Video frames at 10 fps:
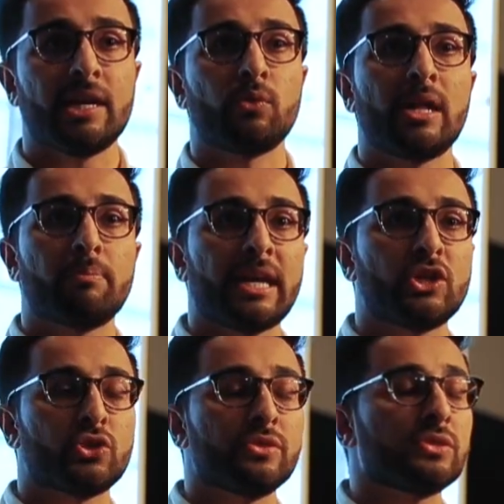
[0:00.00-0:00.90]
unwell
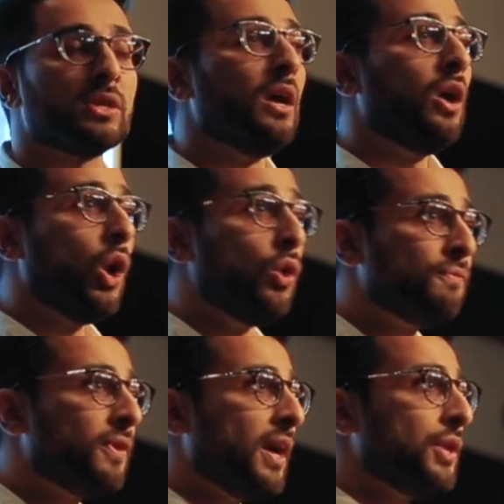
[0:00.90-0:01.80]
patients
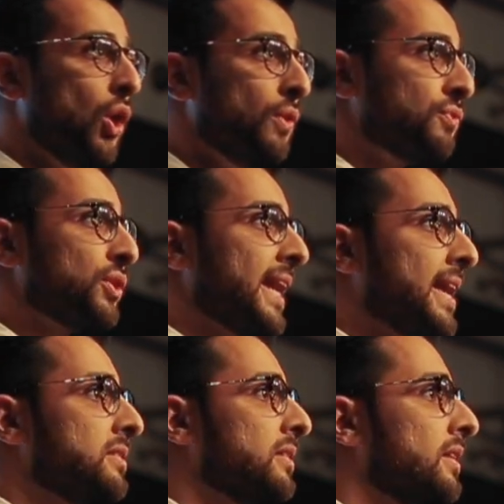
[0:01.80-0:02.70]
over and over
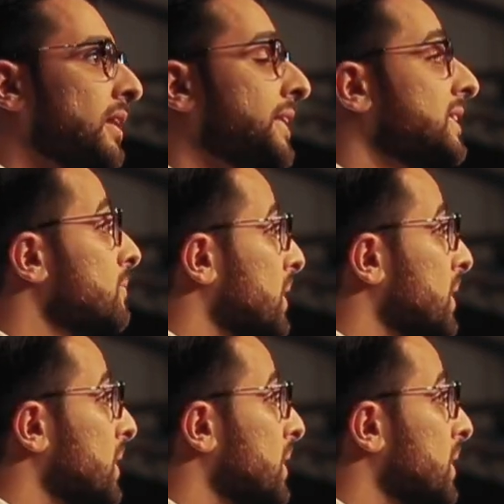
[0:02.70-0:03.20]
again until it